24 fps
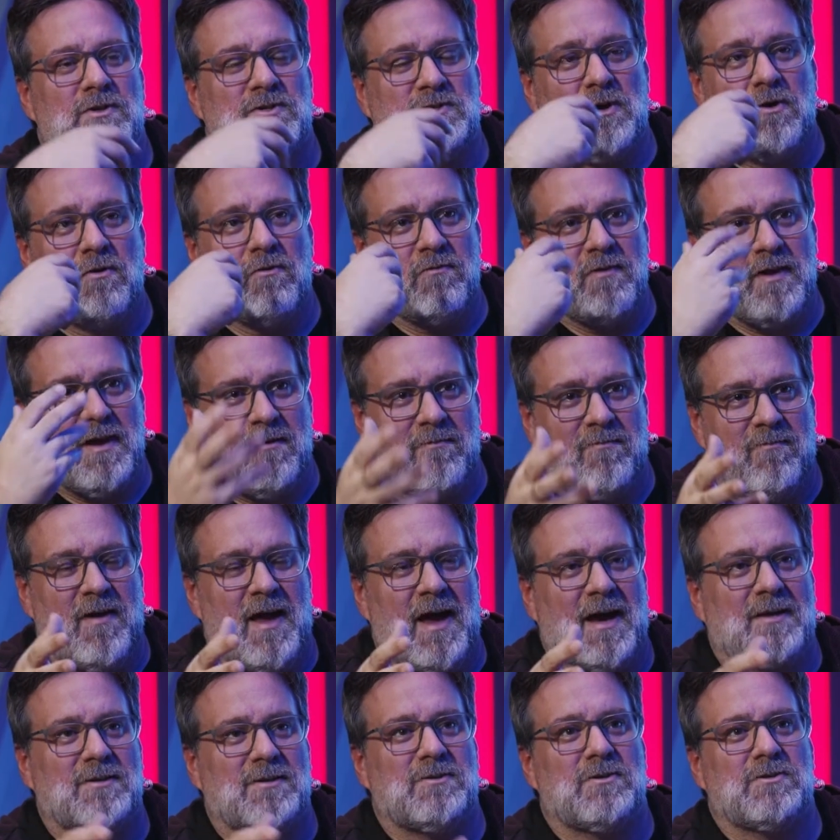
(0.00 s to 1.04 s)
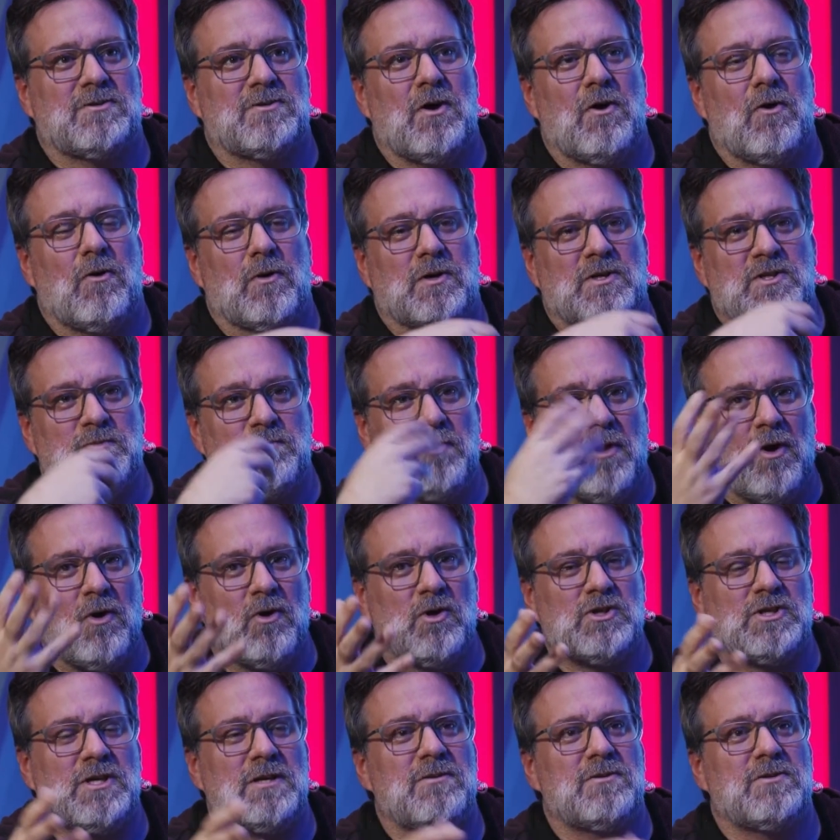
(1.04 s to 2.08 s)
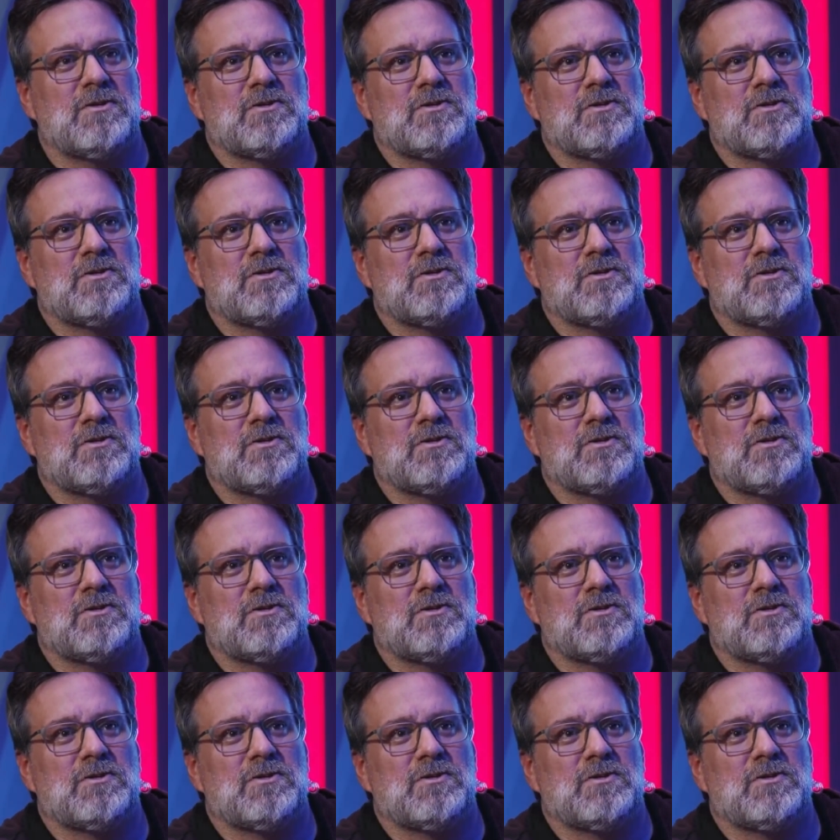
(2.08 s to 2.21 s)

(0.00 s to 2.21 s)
there's no VFX, there's no explosions,